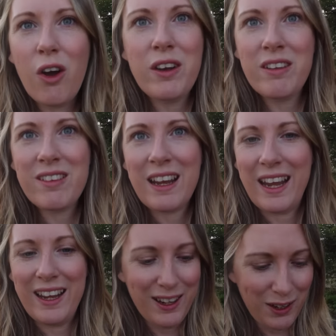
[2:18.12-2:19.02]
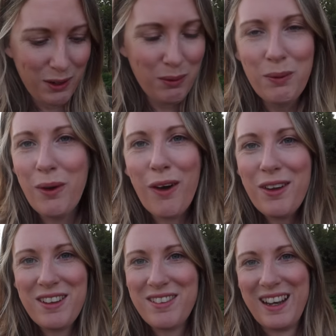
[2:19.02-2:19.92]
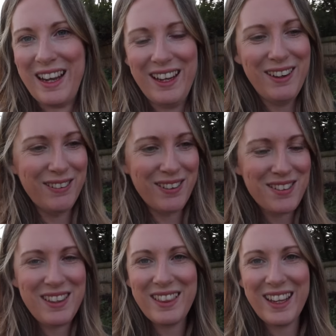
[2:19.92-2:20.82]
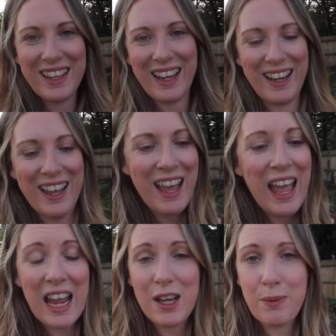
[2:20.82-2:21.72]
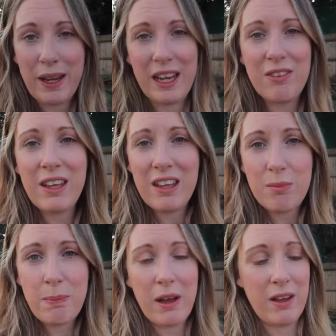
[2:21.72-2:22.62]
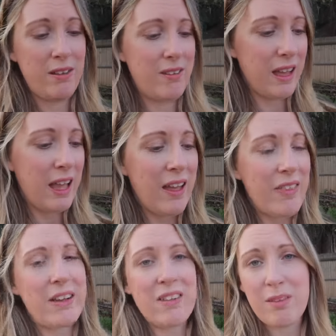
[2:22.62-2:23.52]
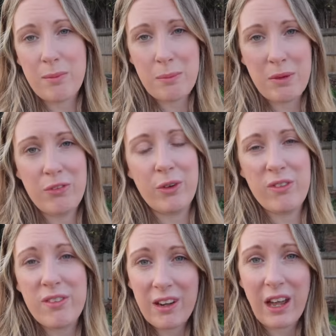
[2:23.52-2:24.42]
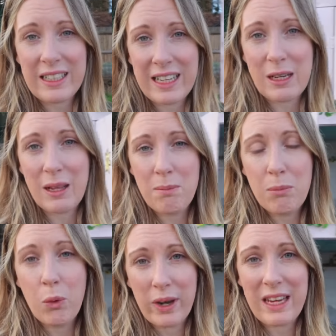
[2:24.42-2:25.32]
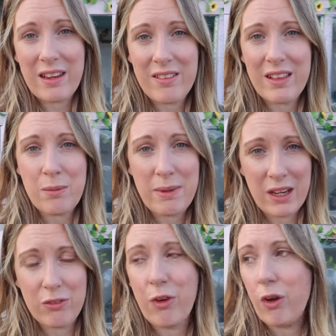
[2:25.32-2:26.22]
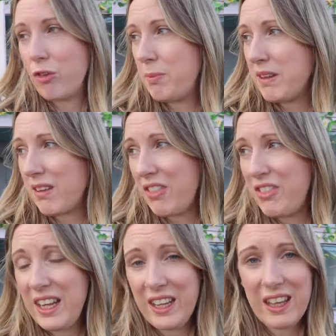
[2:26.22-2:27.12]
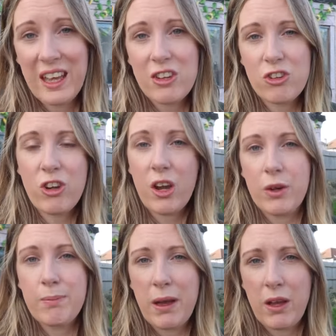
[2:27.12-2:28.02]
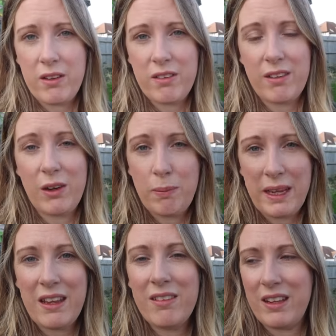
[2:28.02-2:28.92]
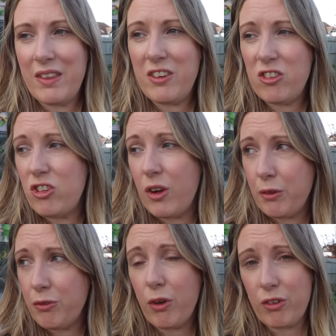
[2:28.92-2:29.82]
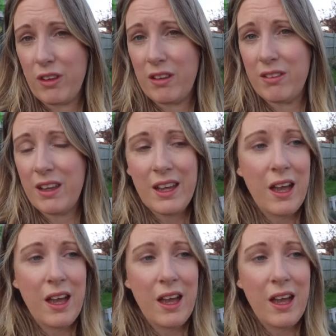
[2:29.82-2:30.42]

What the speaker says: Honestly, what's he thinking? Anyway, if it is birds, that does make me feel slightly more at ease than it being a fox, because I think deterring birds is a little bit easier than deterring foxes.